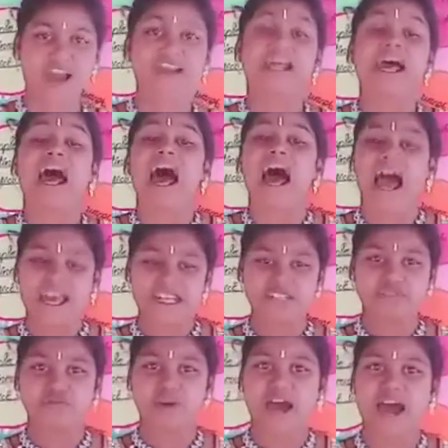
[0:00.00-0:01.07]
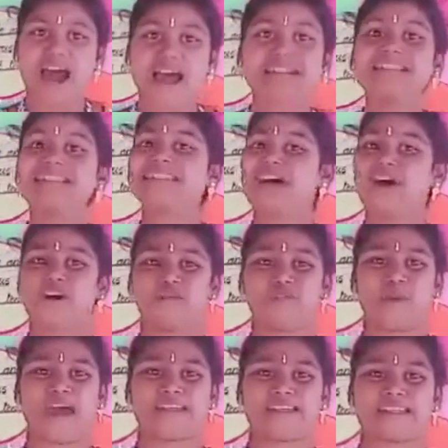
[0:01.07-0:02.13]
advanced sound patterns.
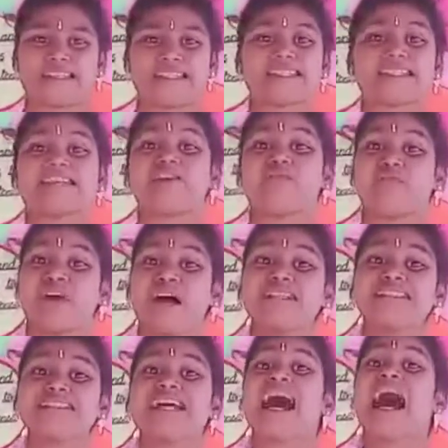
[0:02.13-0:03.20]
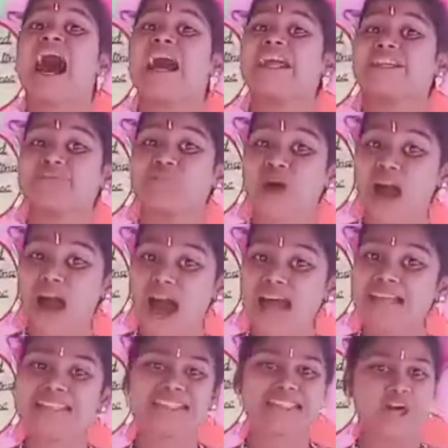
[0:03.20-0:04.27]
What? Advanced
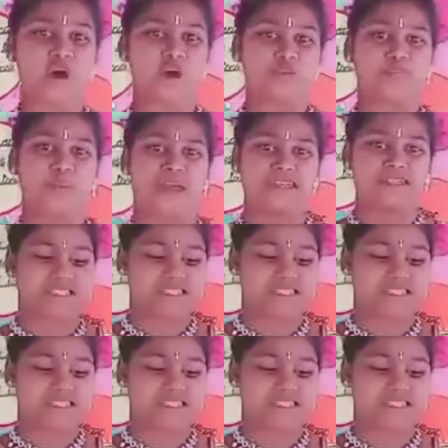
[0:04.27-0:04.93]
sound patterns.